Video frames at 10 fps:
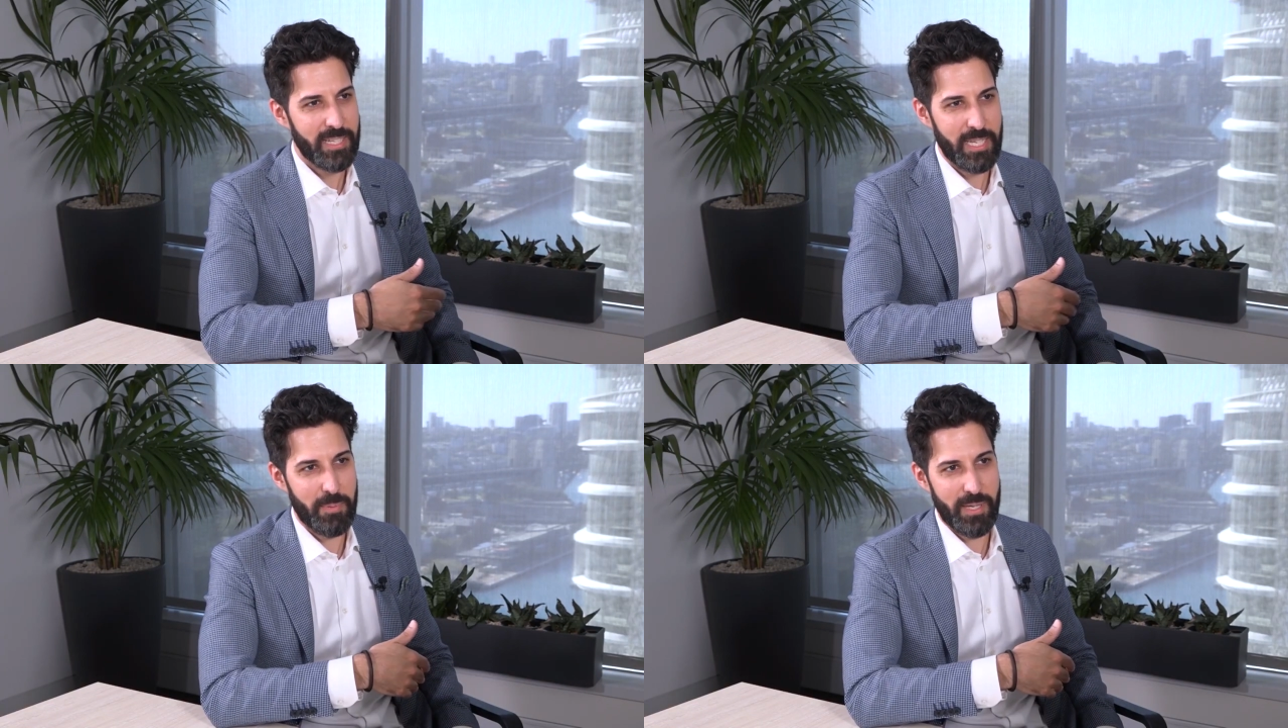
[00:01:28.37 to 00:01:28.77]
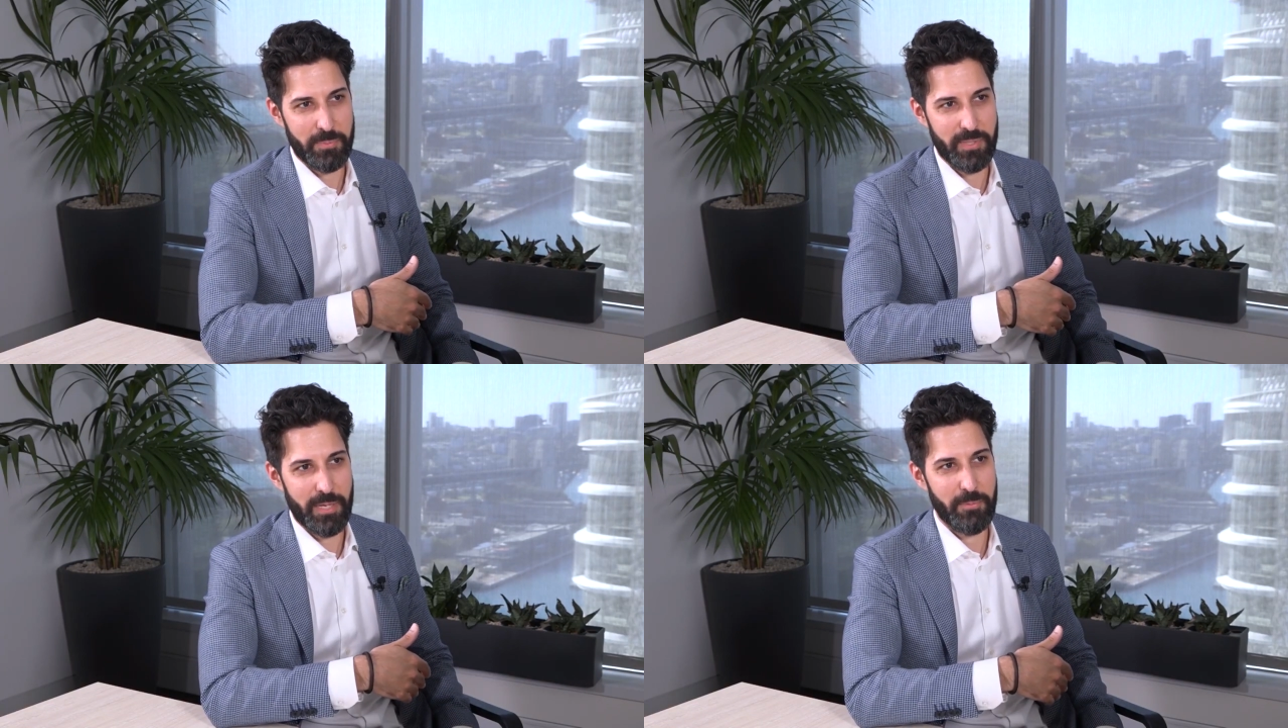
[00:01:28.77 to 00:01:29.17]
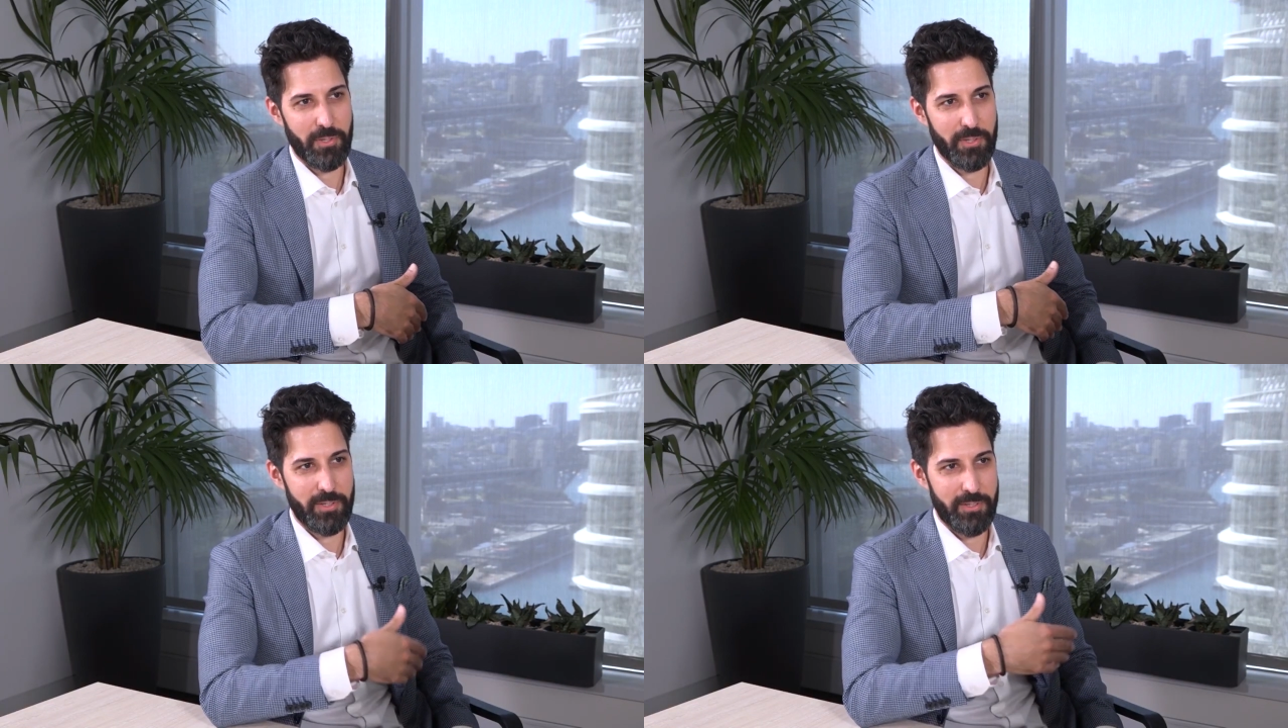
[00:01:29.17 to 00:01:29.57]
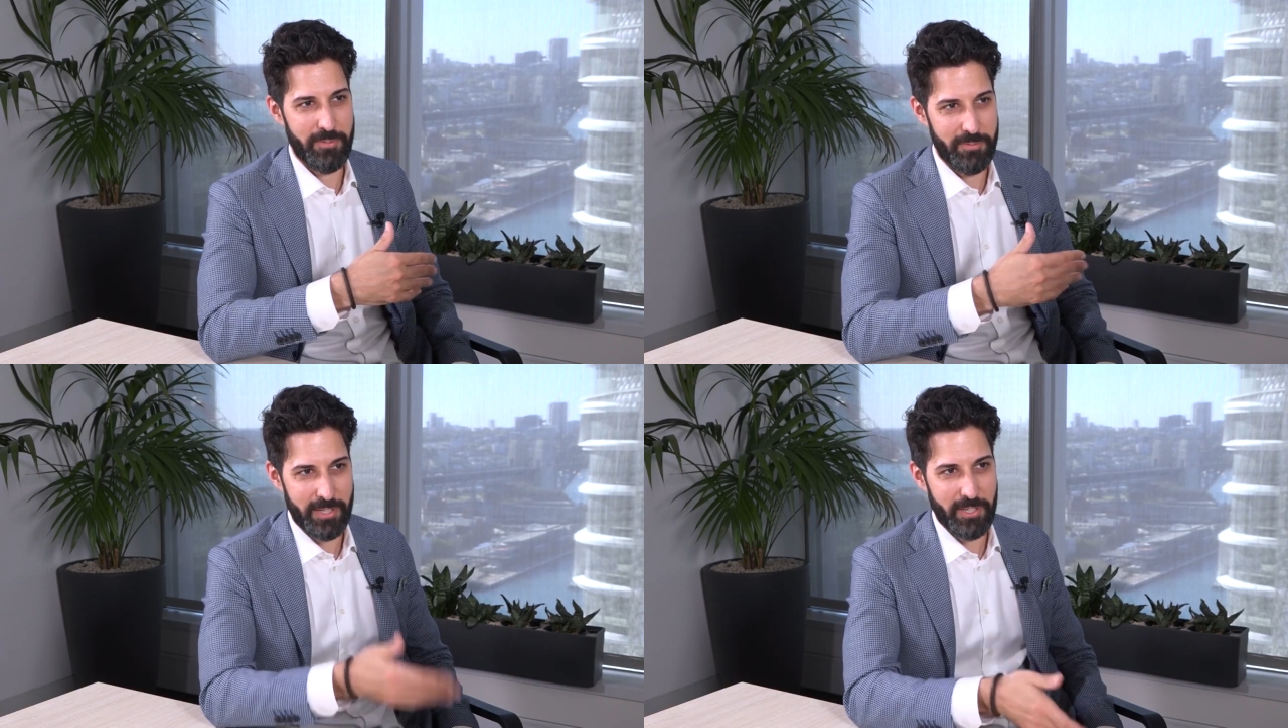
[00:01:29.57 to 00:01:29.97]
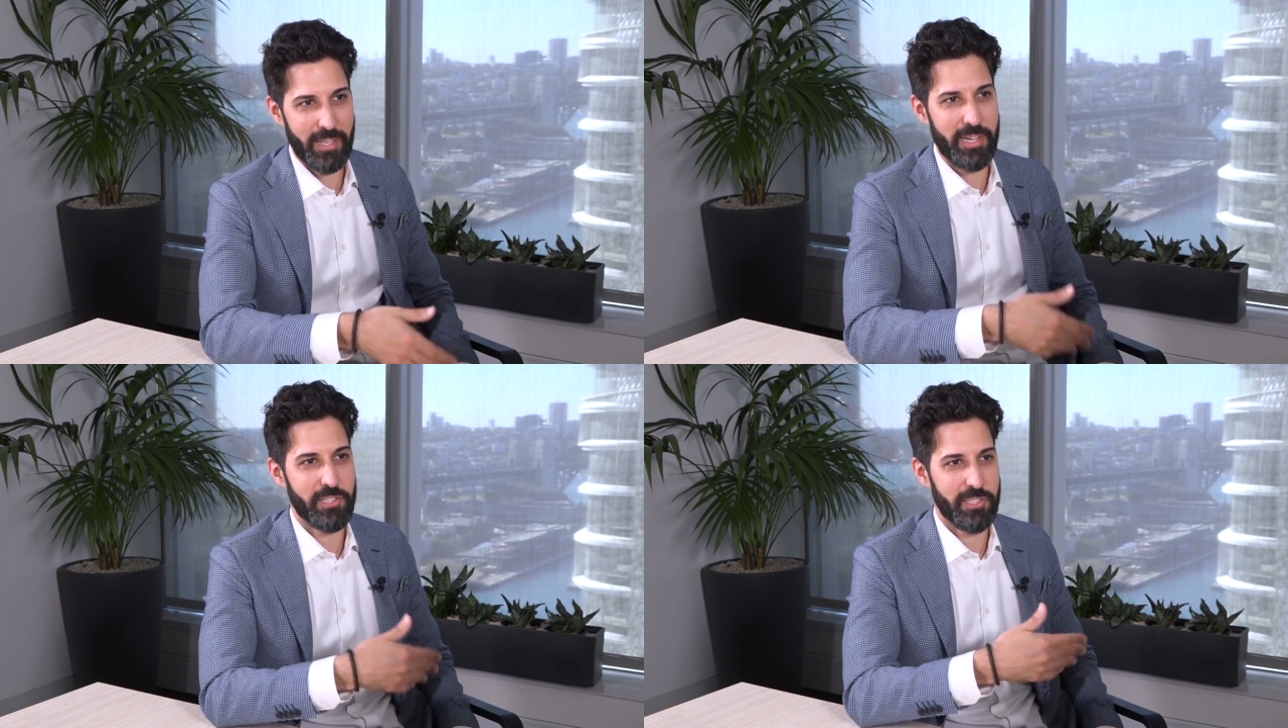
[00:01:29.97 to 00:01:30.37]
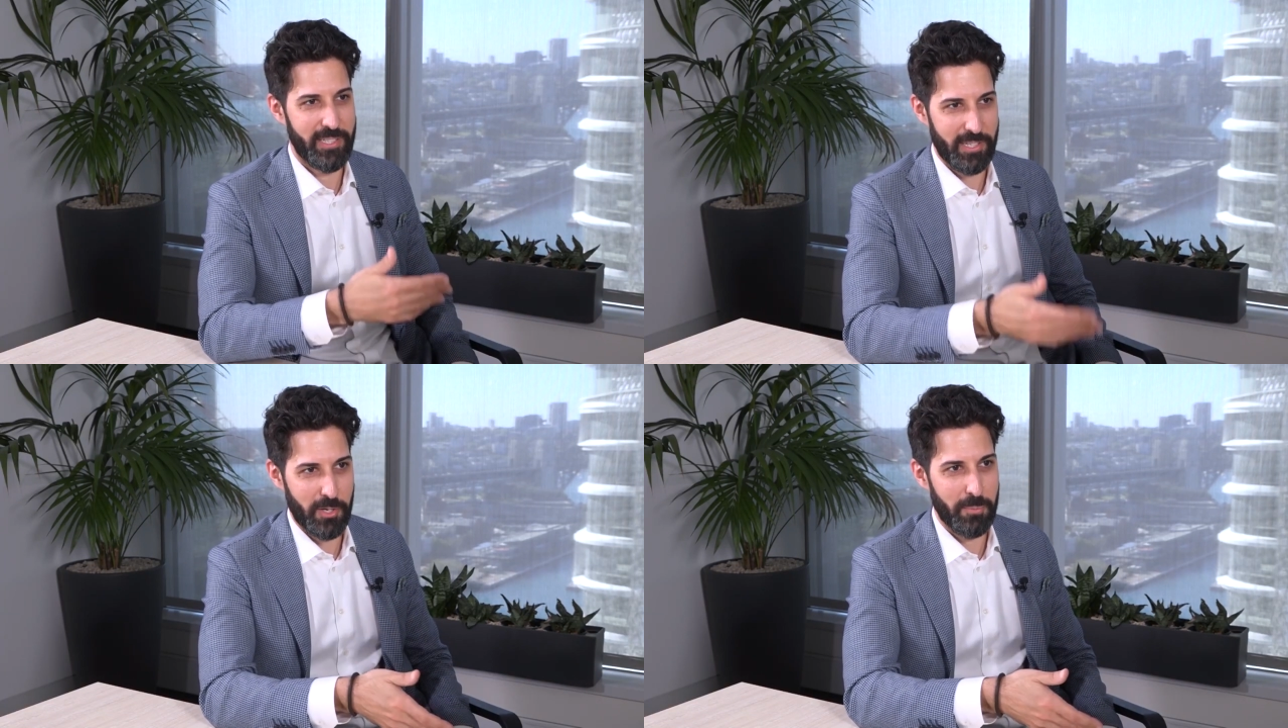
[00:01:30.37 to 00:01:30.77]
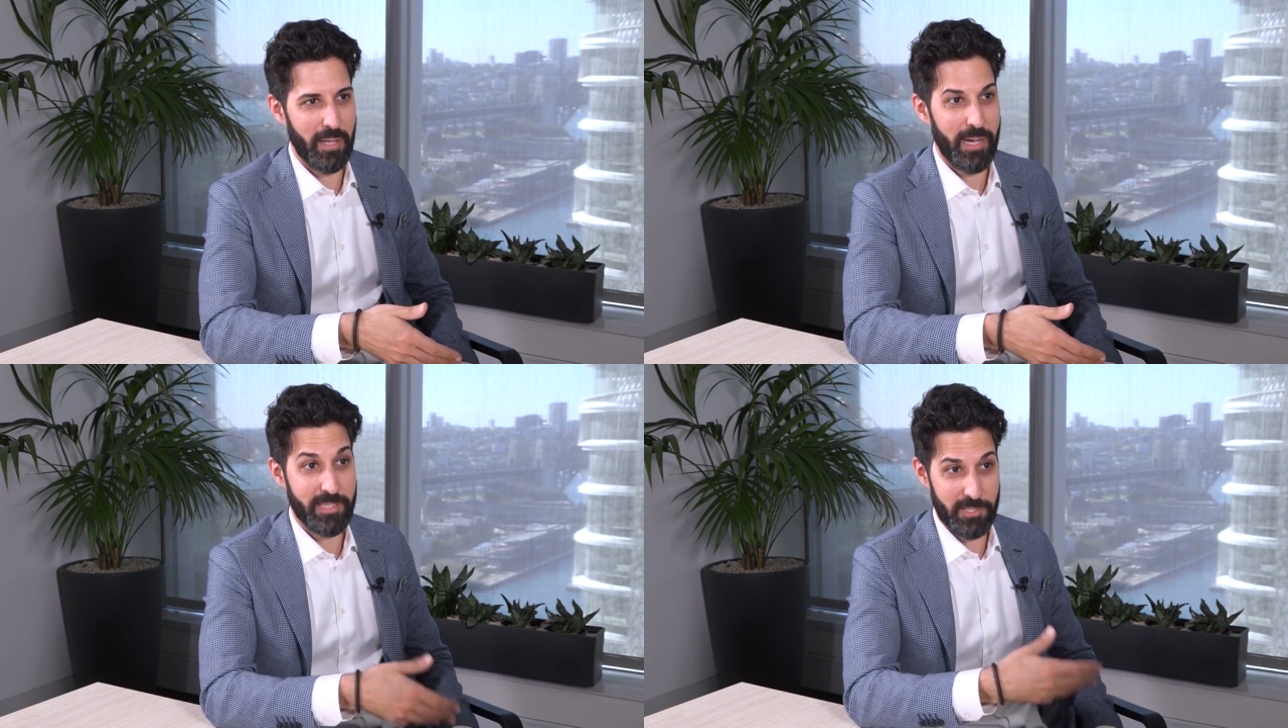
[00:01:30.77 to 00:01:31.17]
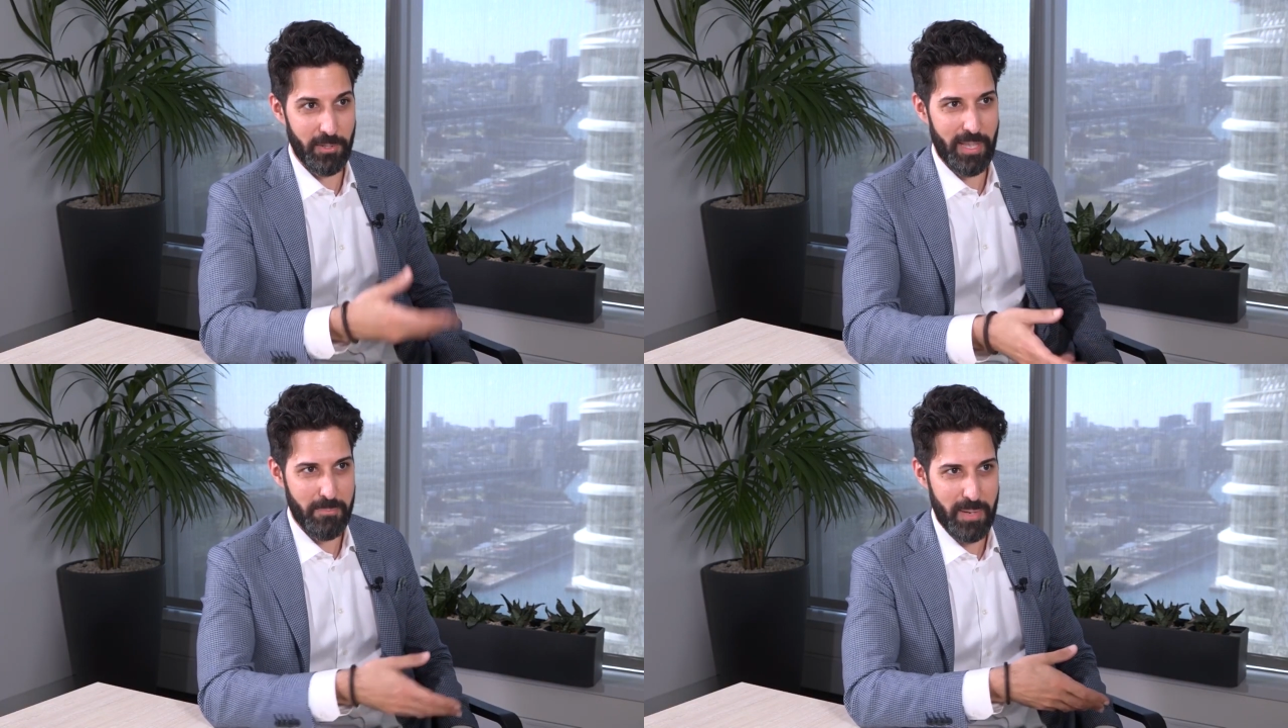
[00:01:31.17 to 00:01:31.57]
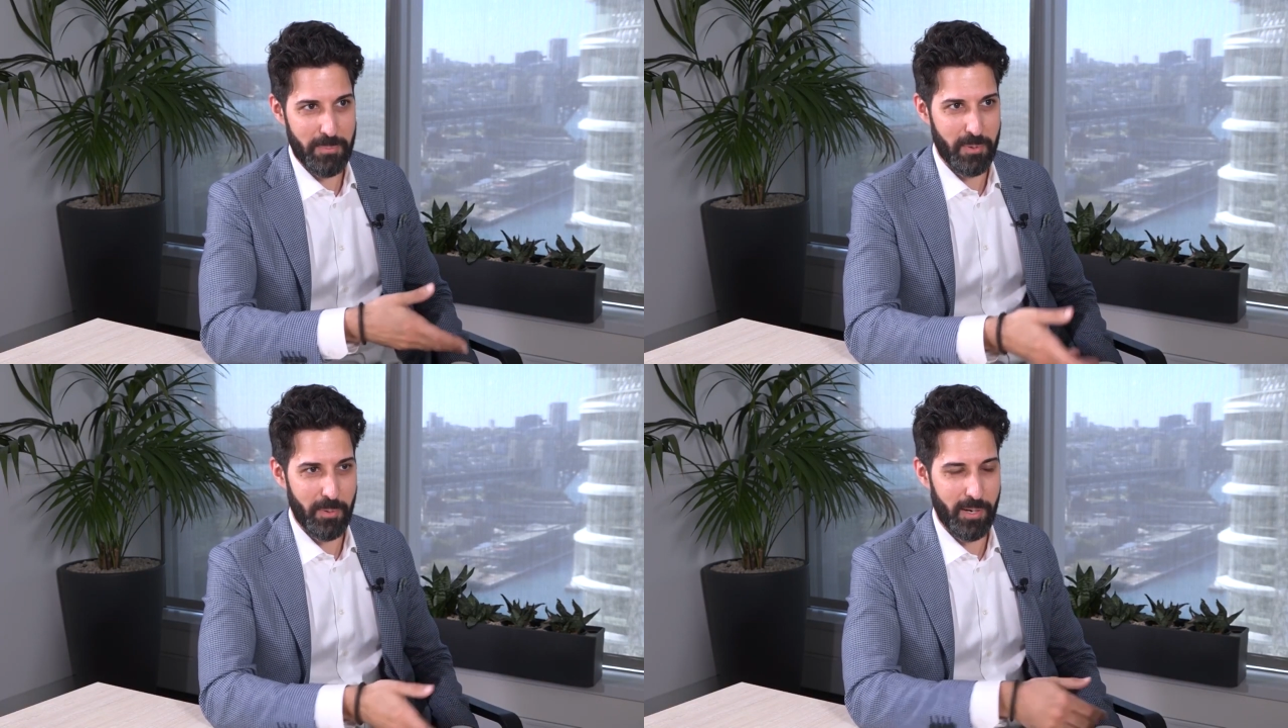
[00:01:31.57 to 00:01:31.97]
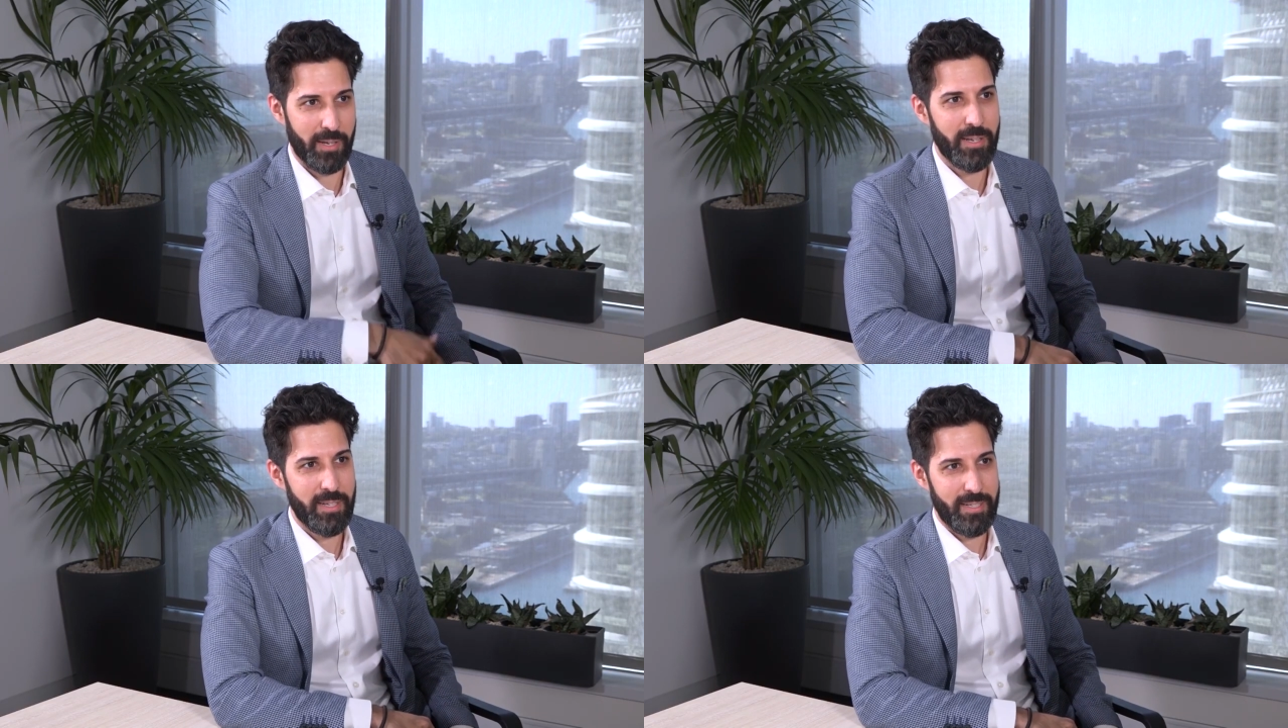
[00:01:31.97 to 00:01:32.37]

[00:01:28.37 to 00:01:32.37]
keeping up to date with all the regulation and compliance and all that paperwork